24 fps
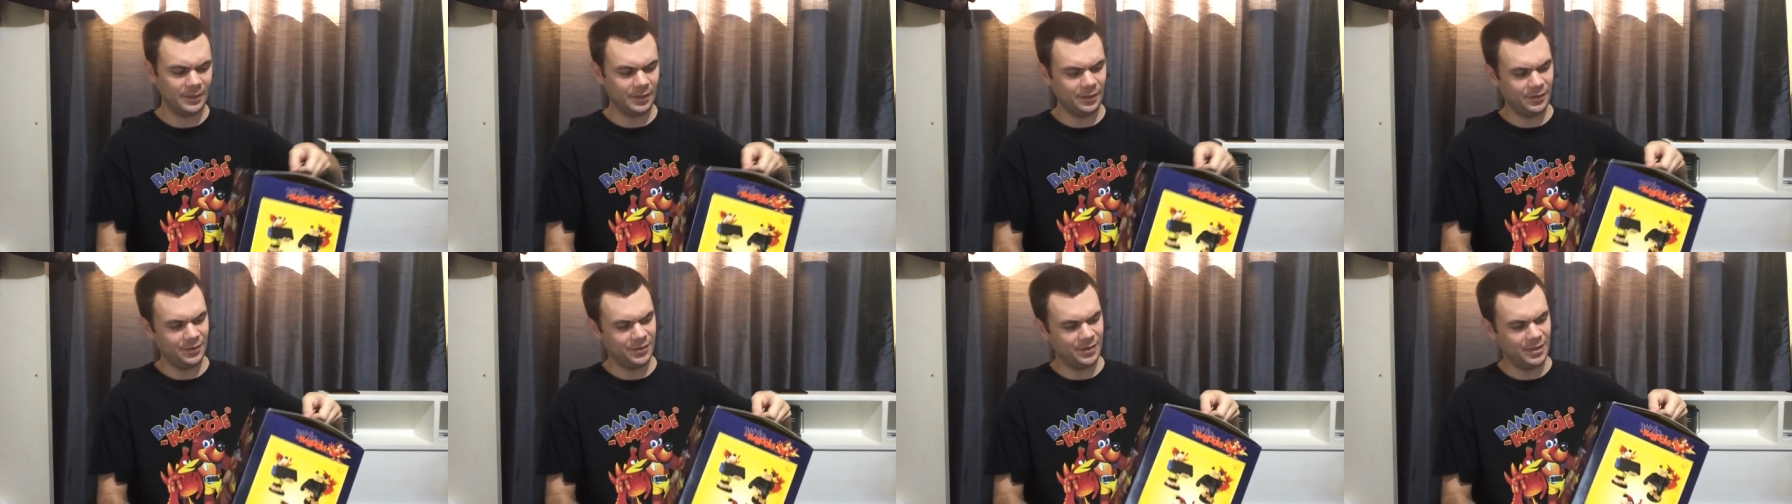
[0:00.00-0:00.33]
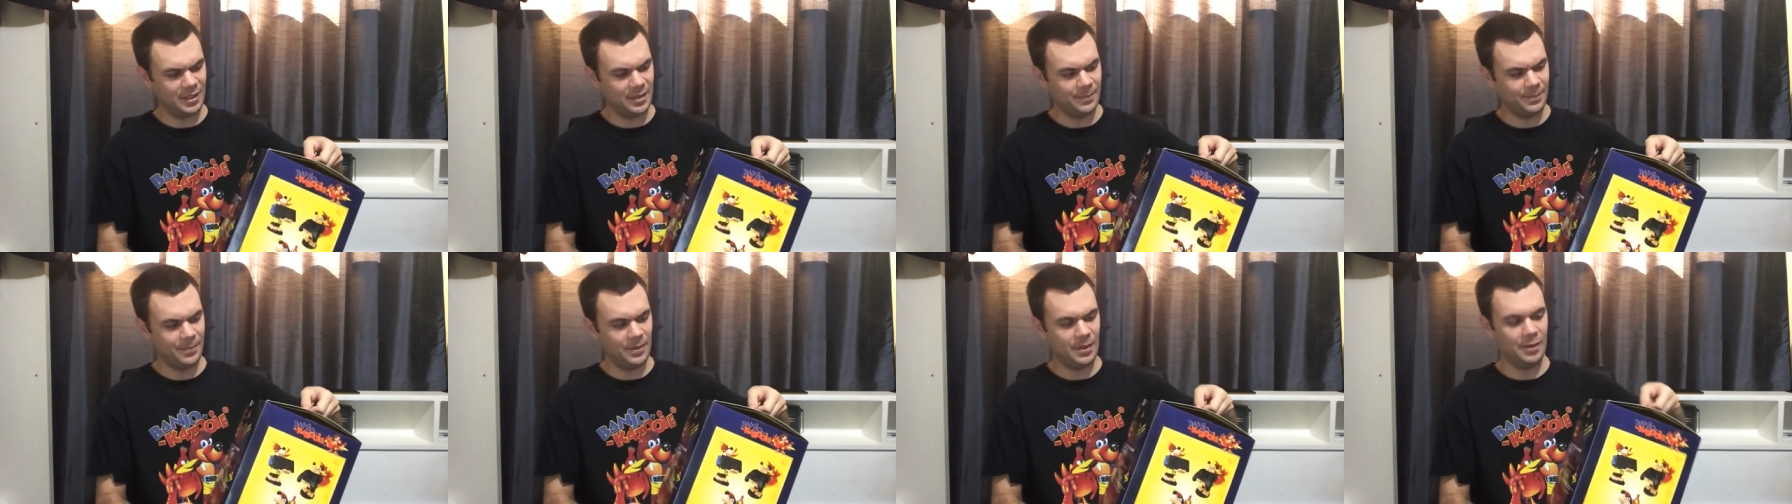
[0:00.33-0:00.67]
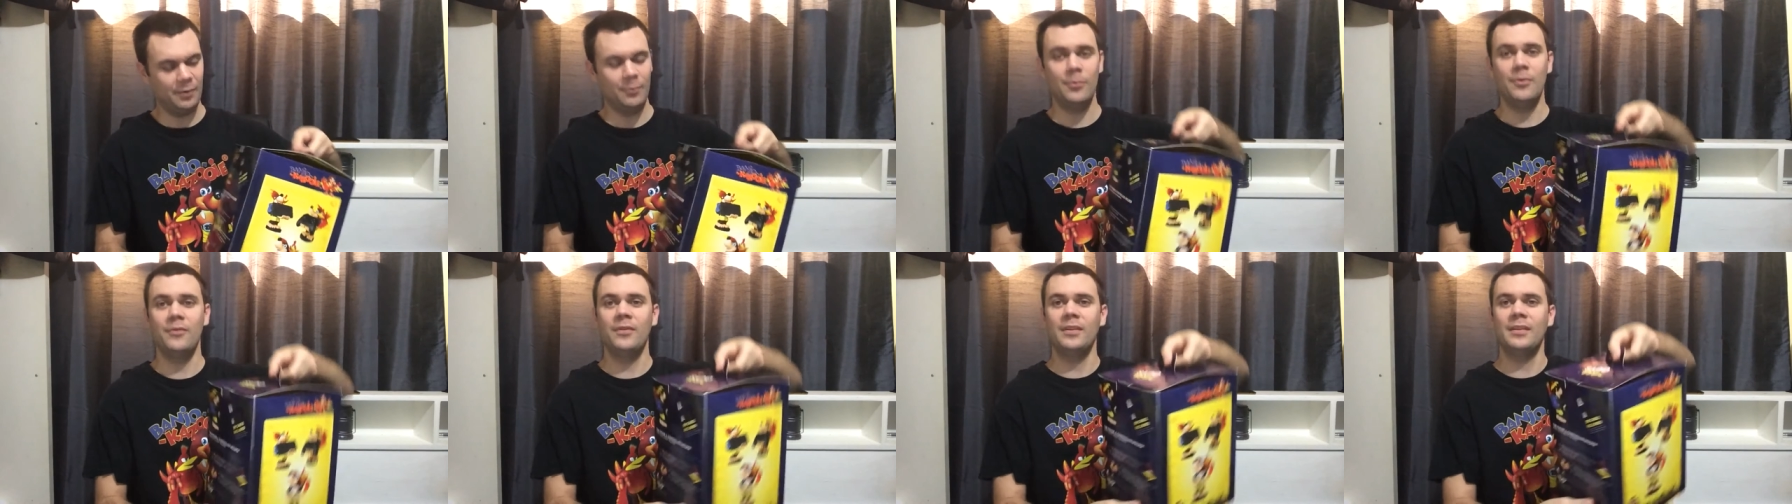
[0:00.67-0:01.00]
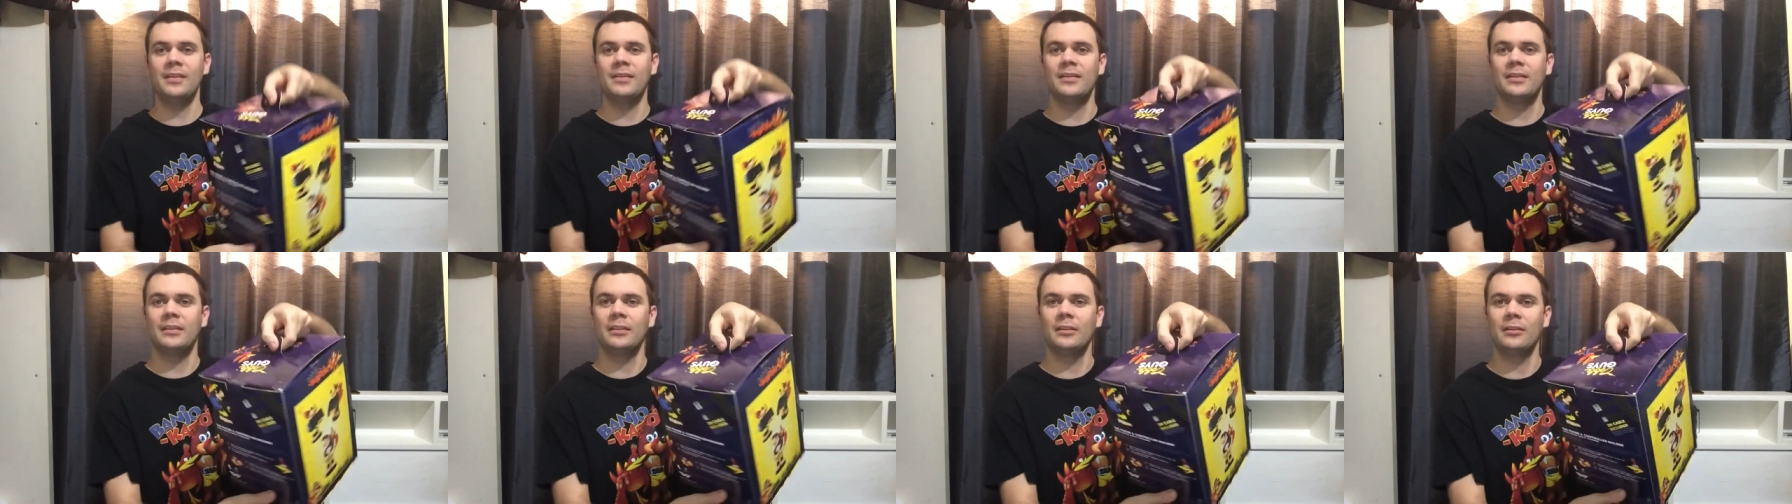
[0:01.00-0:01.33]
I'll start by
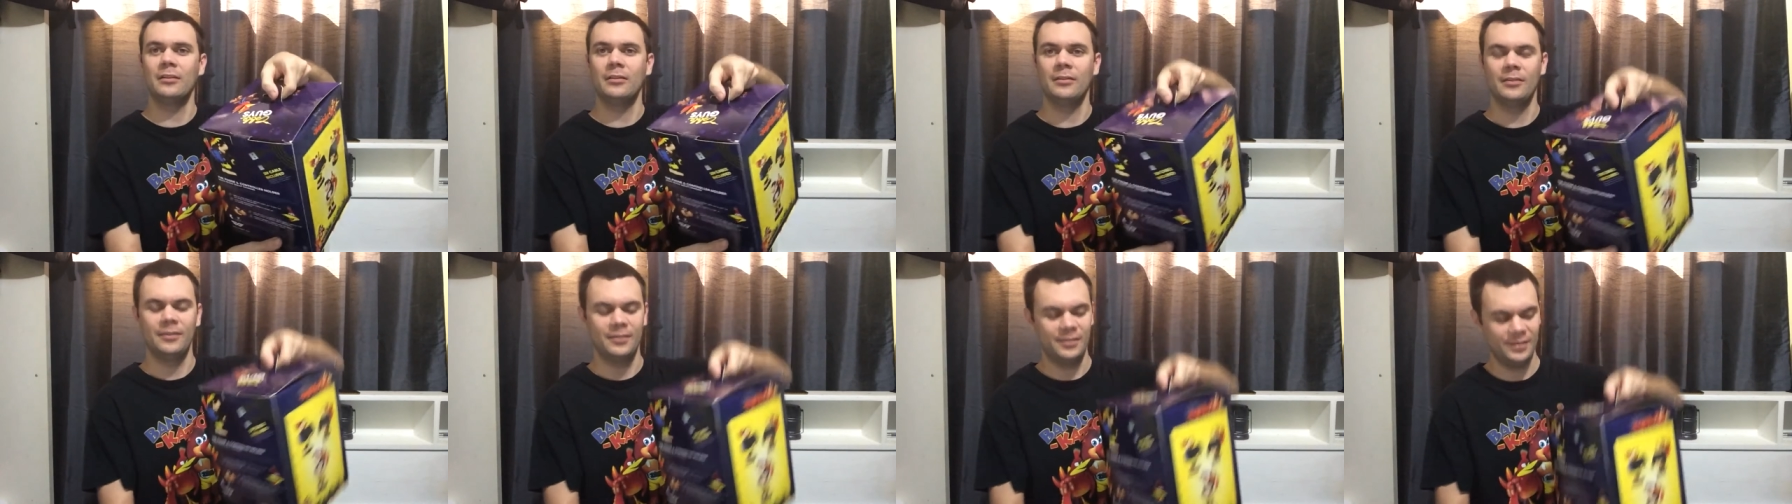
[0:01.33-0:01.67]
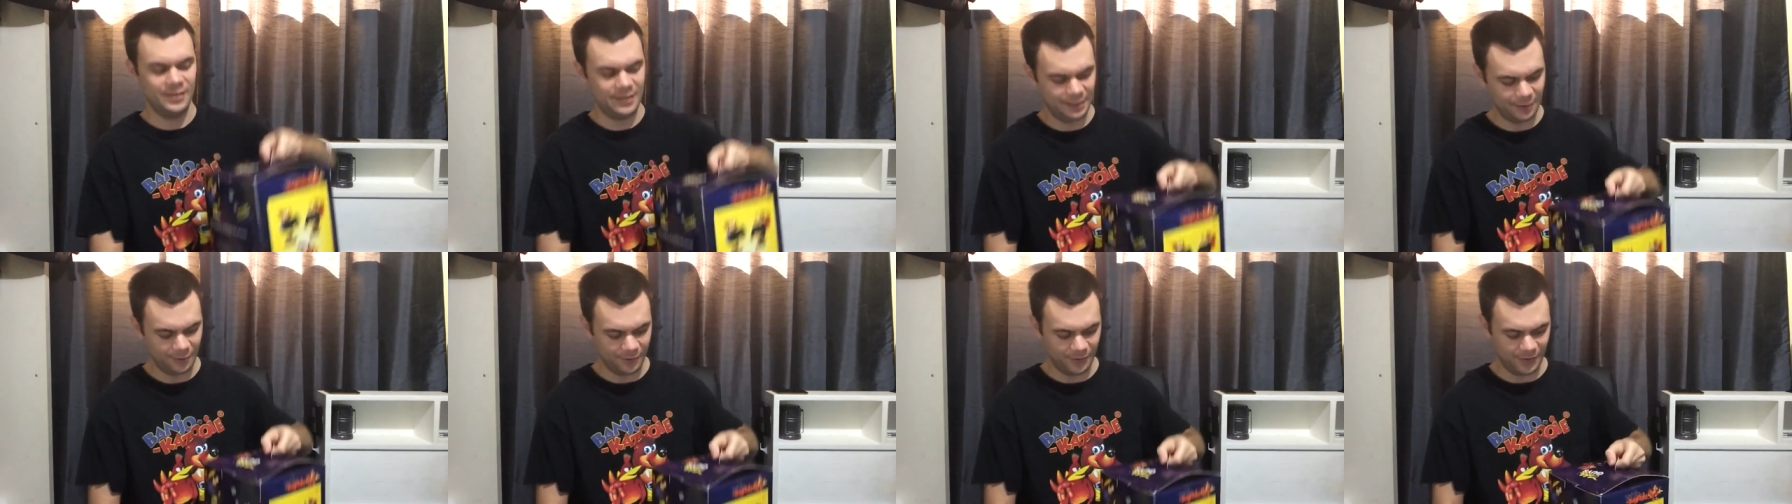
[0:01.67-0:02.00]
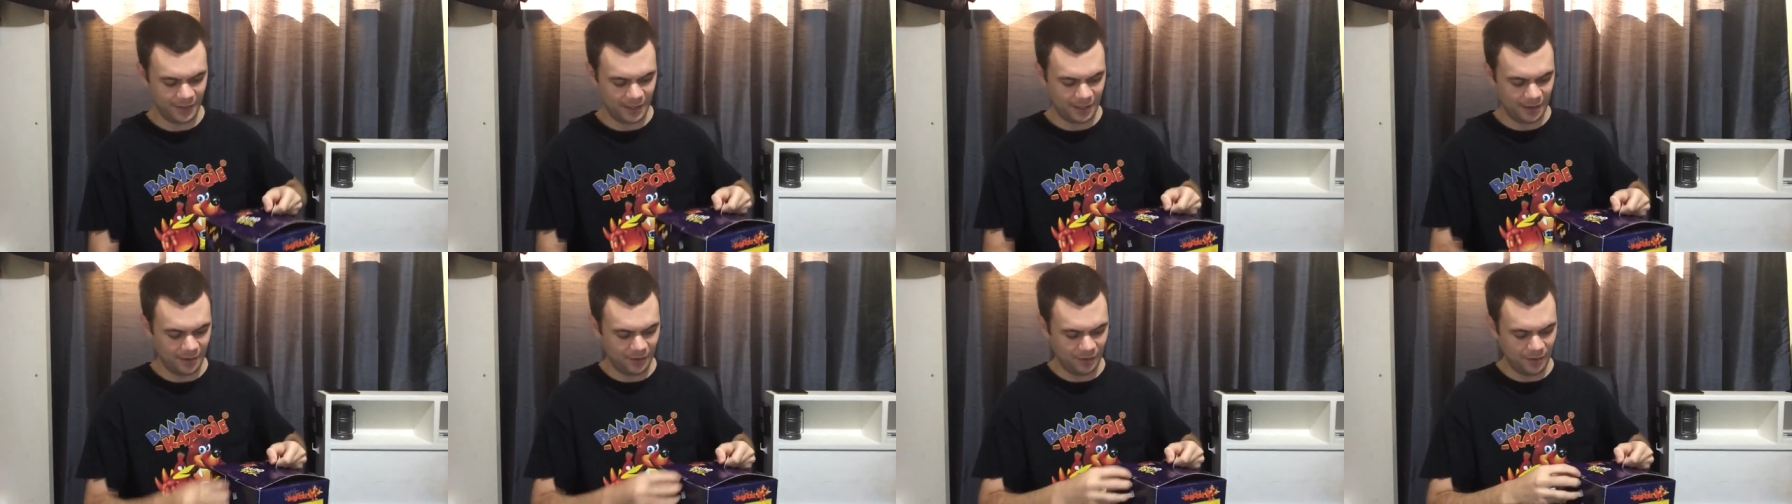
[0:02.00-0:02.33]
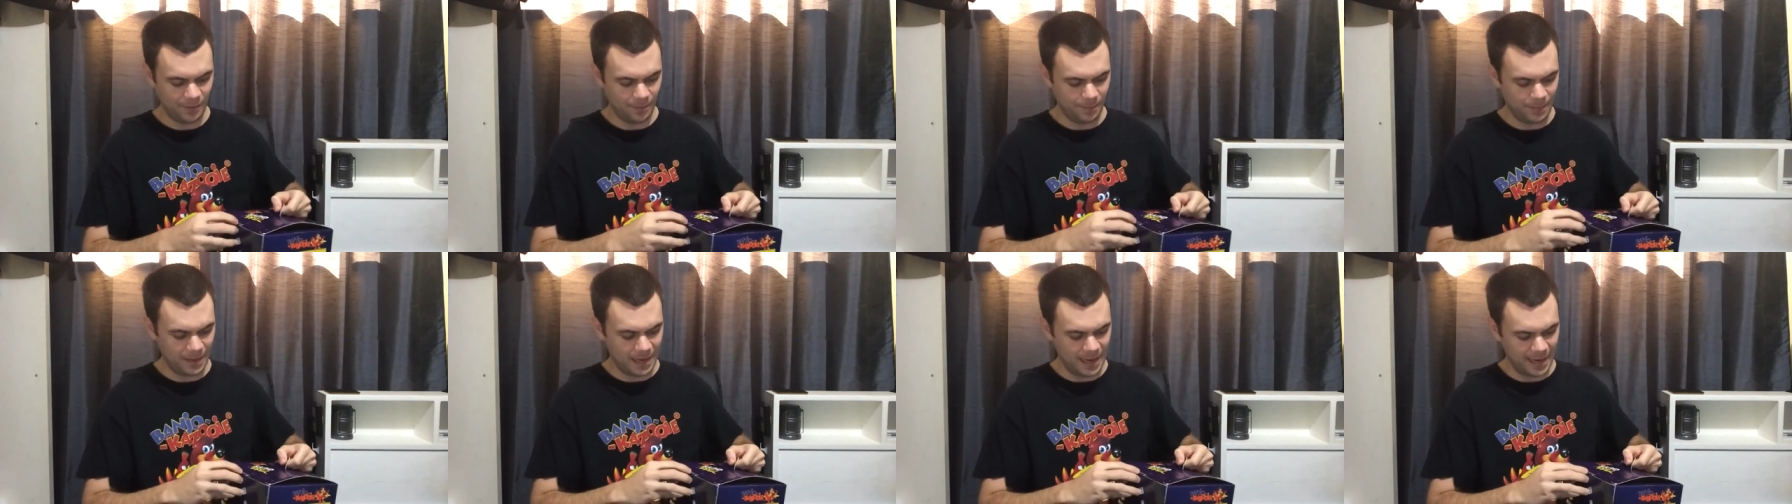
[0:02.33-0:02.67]
removing this little seal thingy on
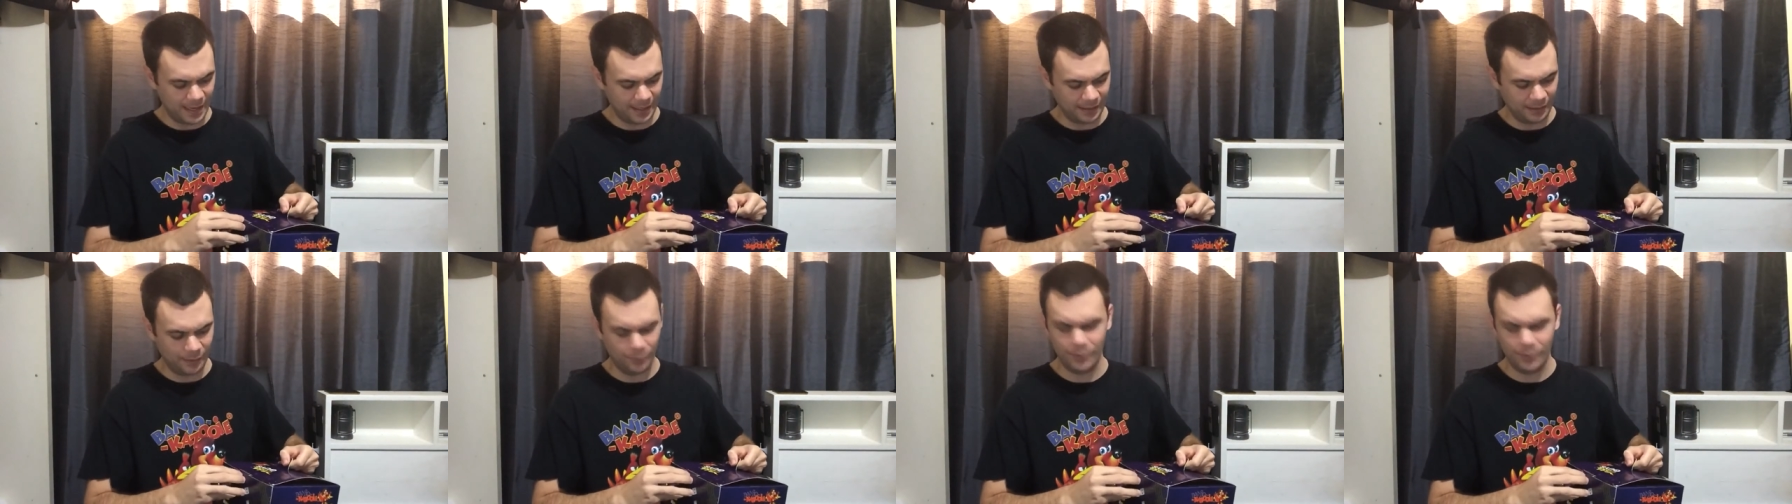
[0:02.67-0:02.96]
the back,